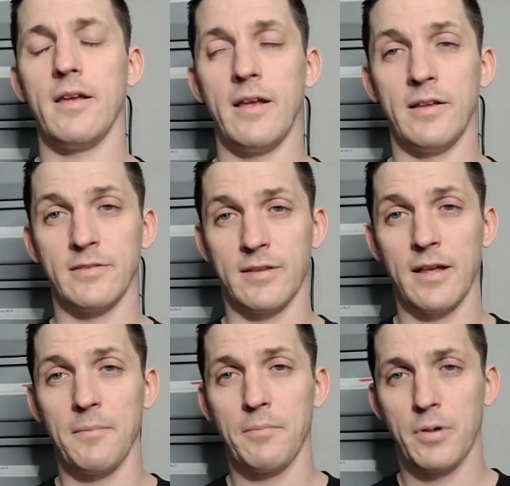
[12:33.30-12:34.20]
is
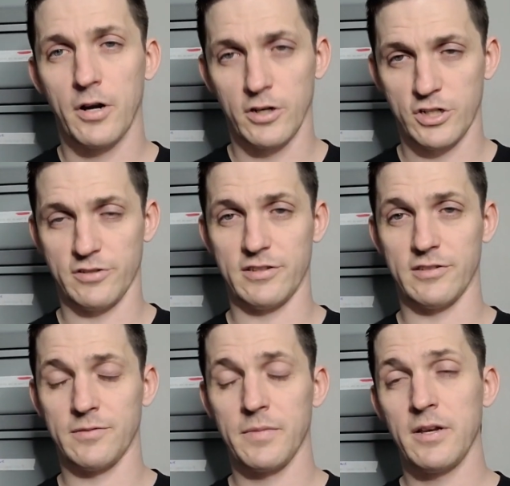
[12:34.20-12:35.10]

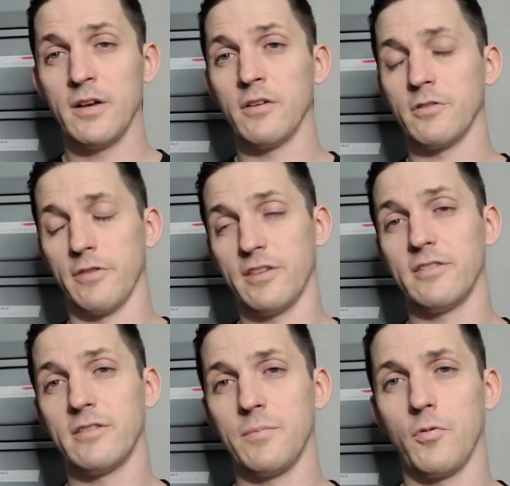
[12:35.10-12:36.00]
purchases. So this
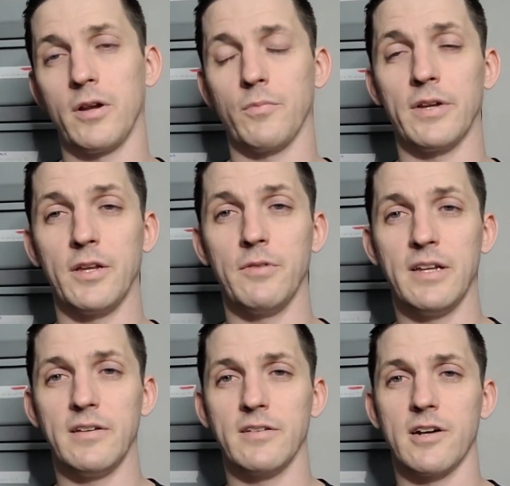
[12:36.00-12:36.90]
is the point where you
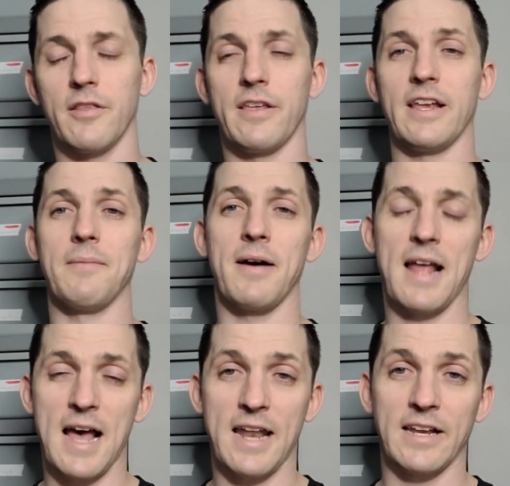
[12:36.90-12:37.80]
need to start thinking about
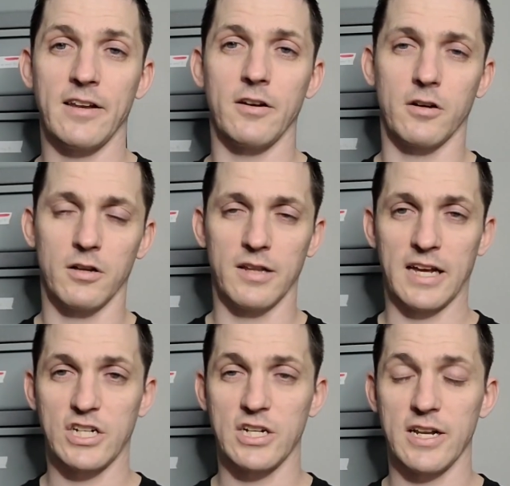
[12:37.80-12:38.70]
adding to your
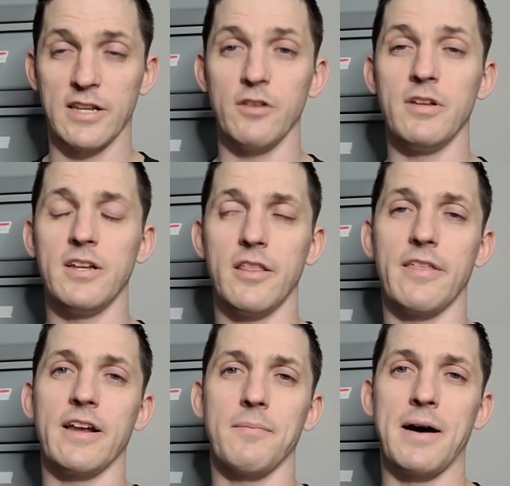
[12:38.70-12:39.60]
collection, and you need to
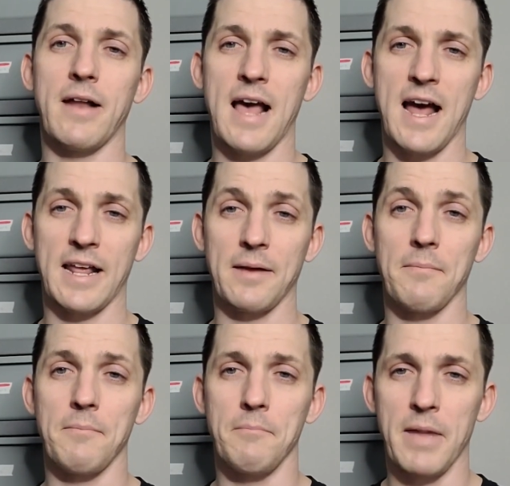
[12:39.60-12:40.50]
think about adding
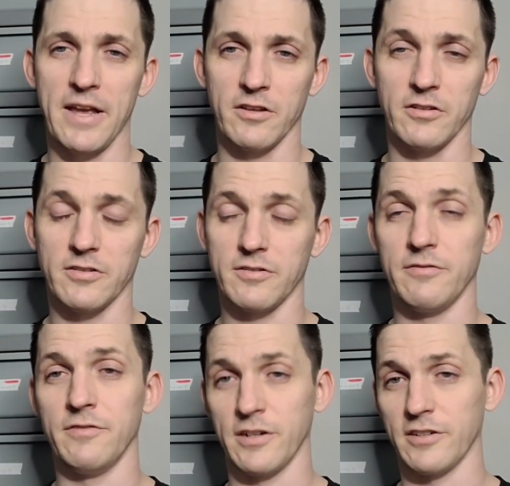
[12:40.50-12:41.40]
males
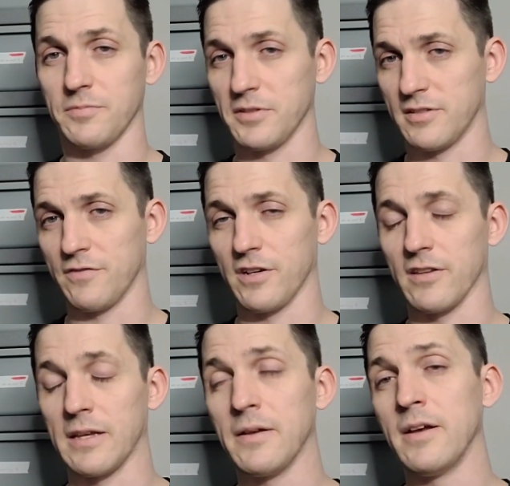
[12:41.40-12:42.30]
very
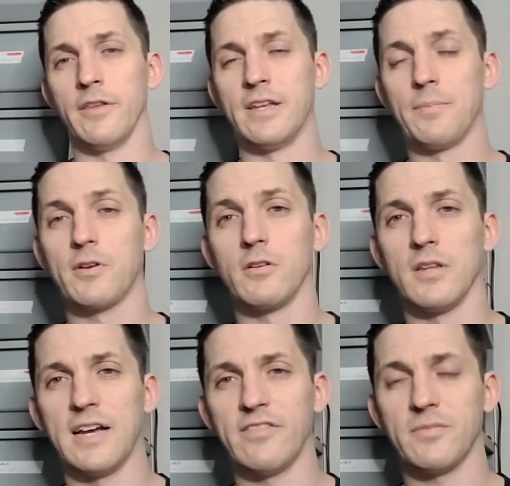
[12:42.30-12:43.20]
specifically. The typical
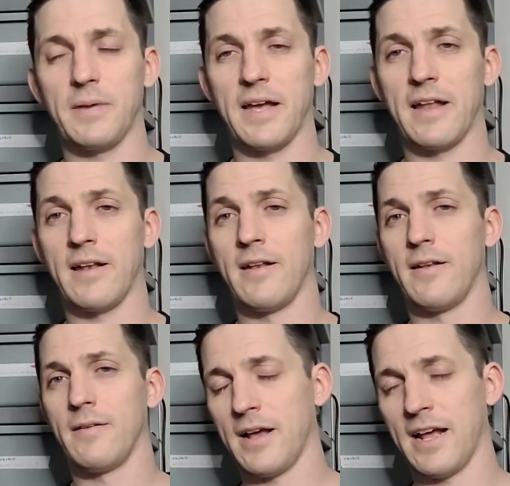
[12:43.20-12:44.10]
lifespan,
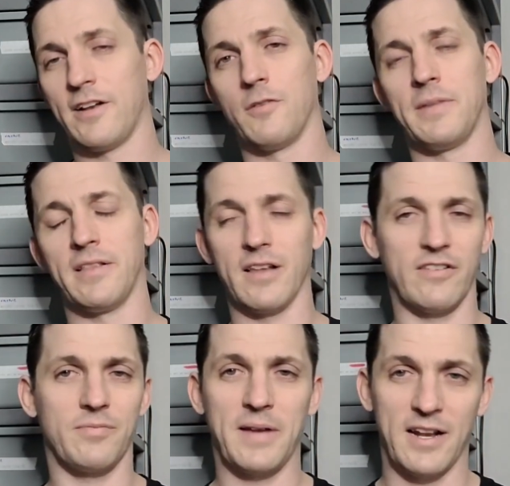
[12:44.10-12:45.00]
and I don't mean
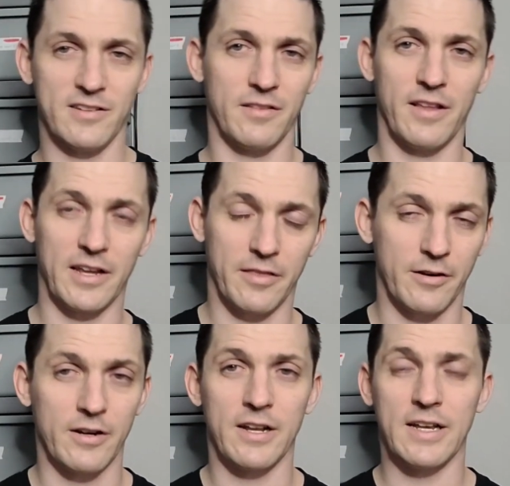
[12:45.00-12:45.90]
lifespan as in like they're
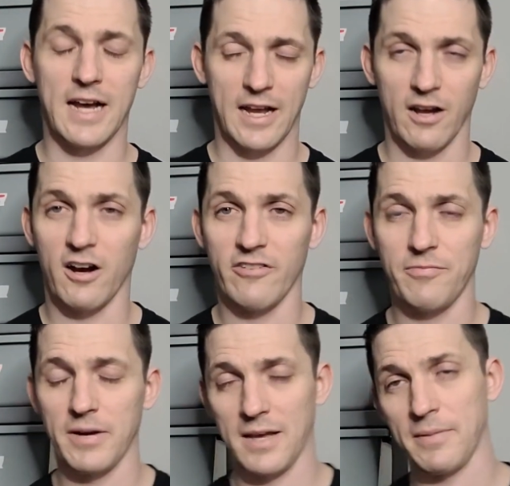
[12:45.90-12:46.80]
going to die off,
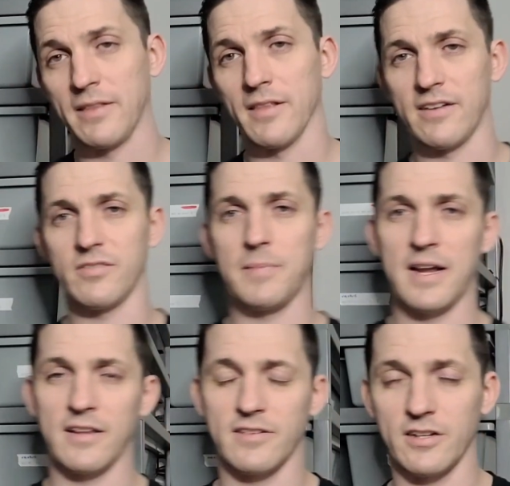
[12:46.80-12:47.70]
but I mean
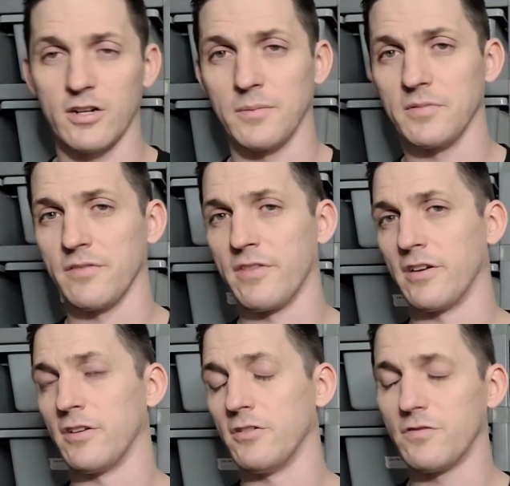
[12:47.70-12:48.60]
lifespan as in terms of their
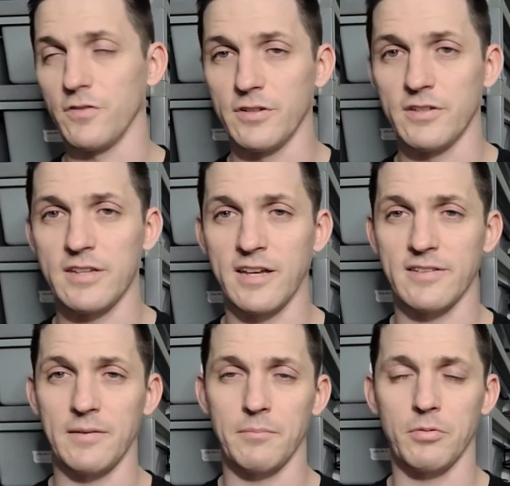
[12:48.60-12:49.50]
usefulness as
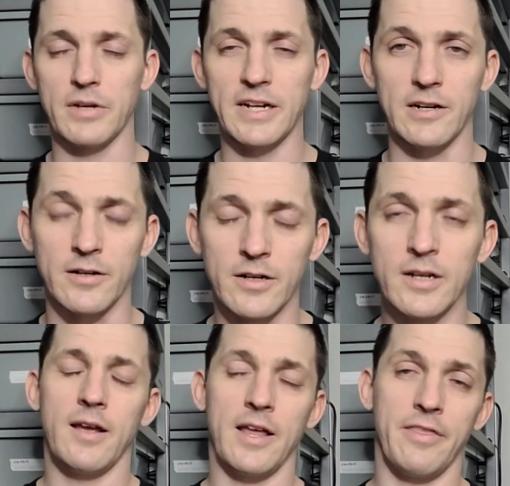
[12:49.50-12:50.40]
a breeder
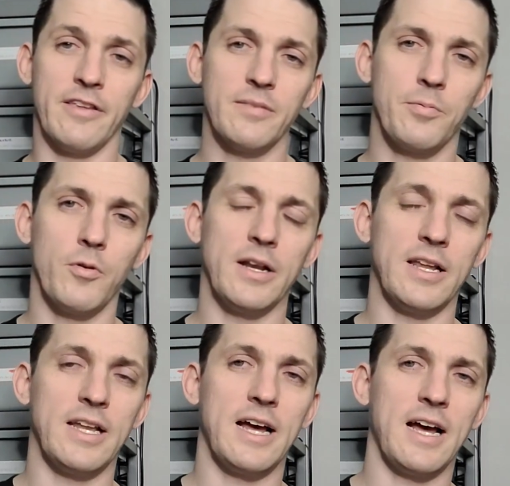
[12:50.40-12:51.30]
at this point
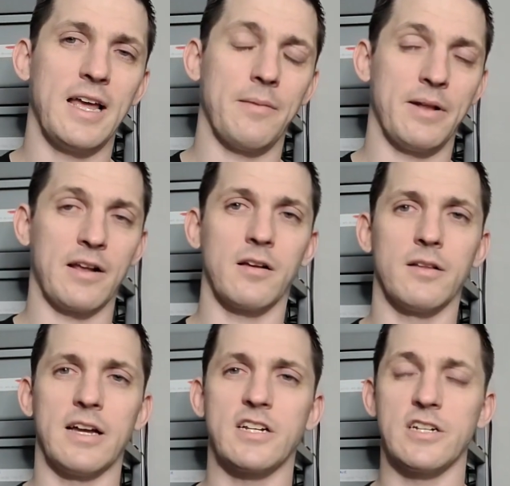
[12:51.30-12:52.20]
in time in a
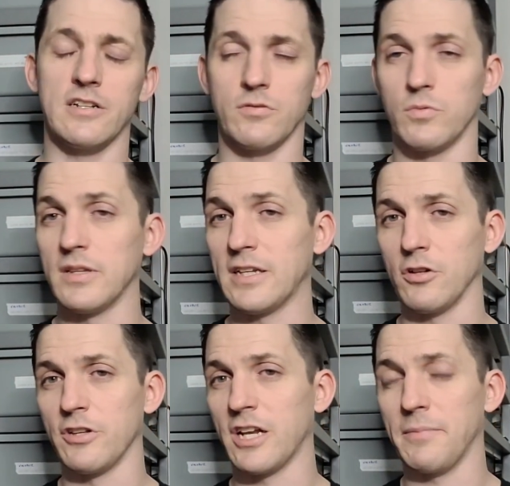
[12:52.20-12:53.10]
collection is really
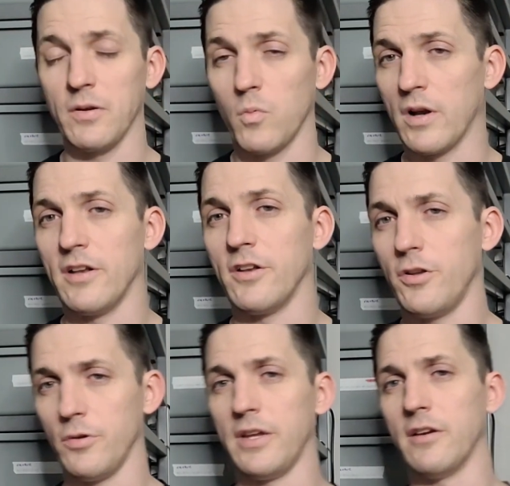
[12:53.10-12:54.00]
only going to be 1 to
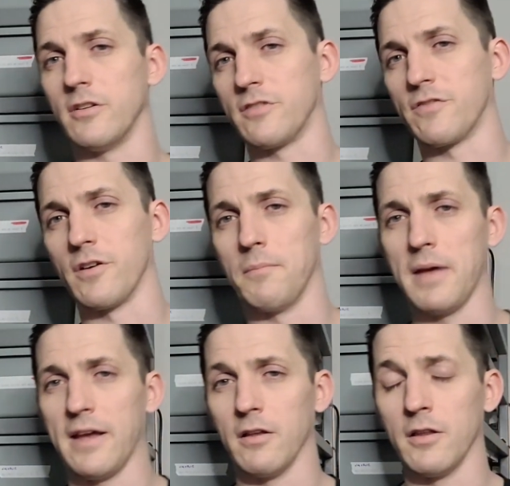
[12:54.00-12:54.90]
2 years for a
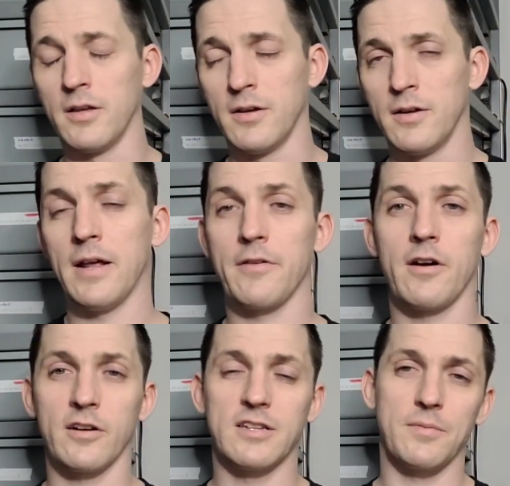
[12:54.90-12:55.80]
male. Now, there
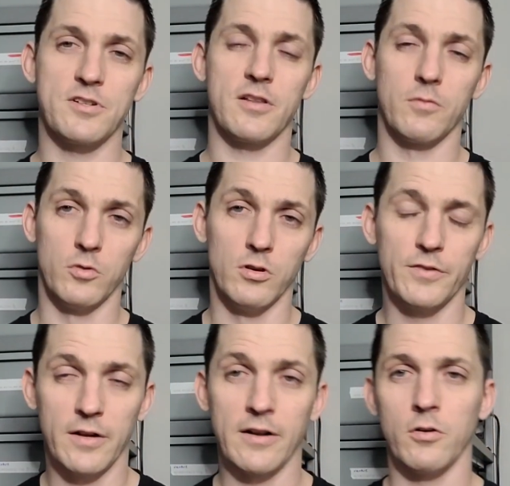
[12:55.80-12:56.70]
are exceptions to the rule. If
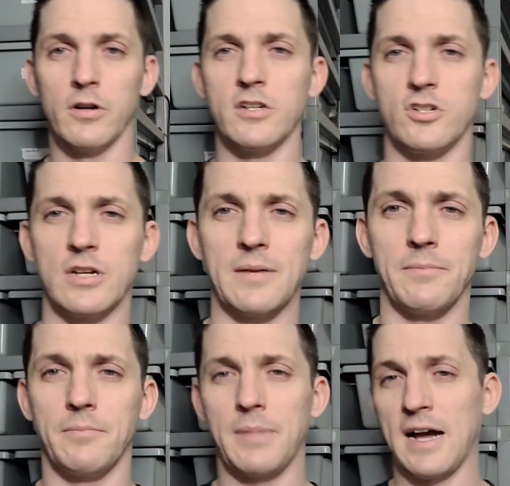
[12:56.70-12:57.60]
you had an Orange
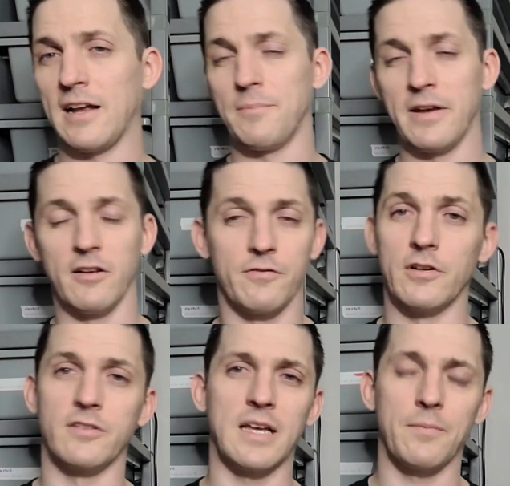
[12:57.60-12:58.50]
Dream pied male, for
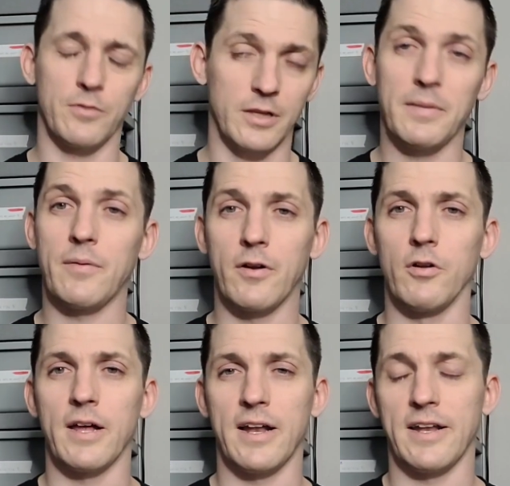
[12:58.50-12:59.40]
example, you might want to
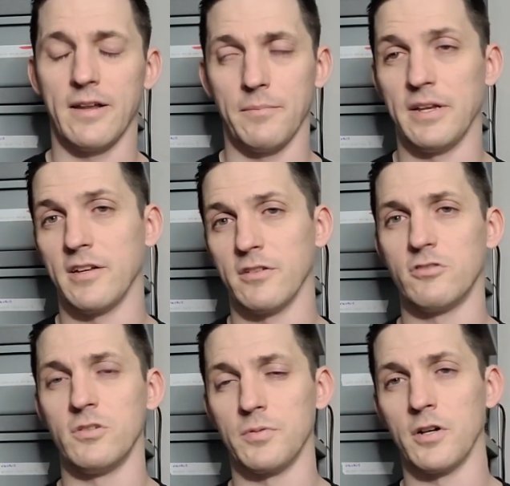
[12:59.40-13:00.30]
hold on to him because
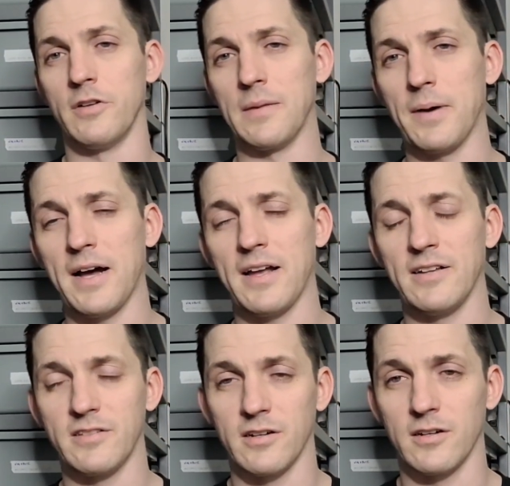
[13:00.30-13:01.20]
Super OD
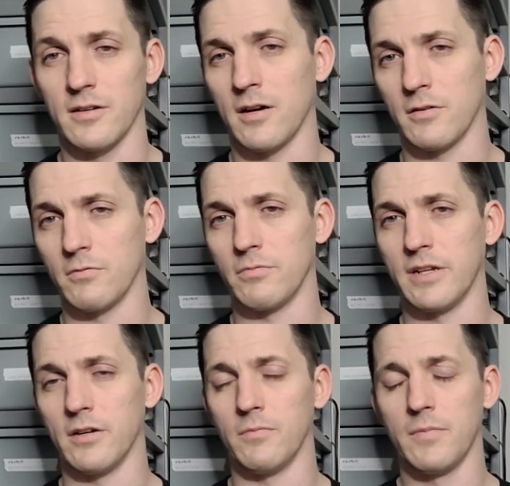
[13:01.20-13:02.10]
pieds are
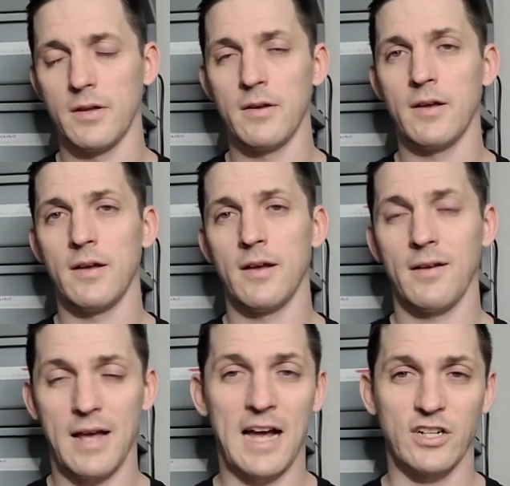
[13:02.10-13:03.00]

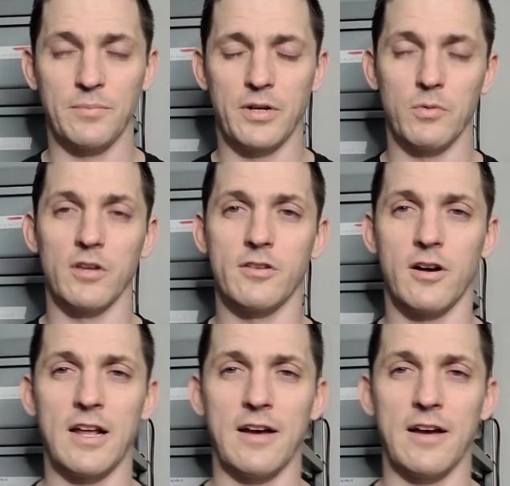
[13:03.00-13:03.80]
actually pretty well sought